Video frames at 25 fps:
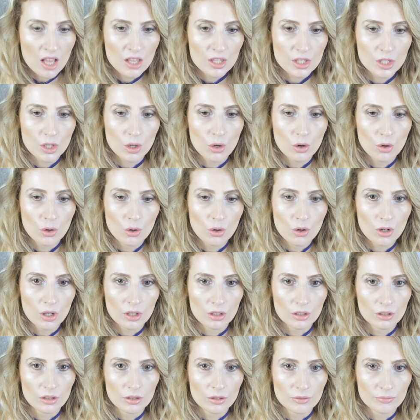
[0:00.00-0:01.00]
So
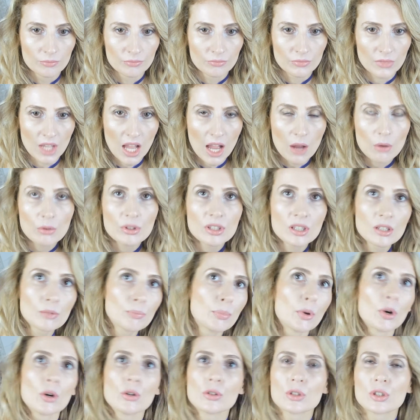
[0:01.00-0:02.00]
um, I was
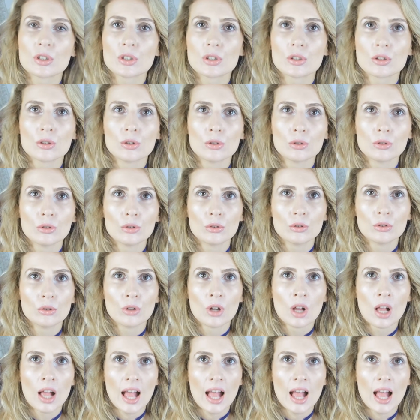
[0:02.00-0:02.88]
supposed to